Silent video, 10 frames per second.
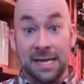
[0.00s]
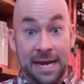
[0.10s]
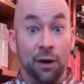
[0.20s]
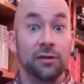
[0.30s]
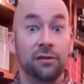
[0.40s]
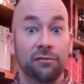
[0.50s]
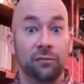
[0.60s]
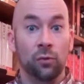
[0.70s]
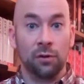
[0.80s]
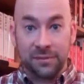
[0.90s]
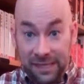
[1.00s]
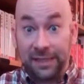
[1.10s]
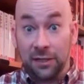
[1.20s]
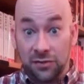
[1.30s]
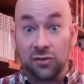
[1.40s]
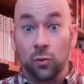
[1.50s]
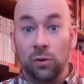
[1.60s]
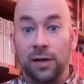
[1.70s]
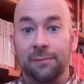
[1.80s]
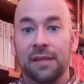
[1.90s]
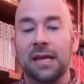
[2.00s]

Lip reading: narrative form, telling a story,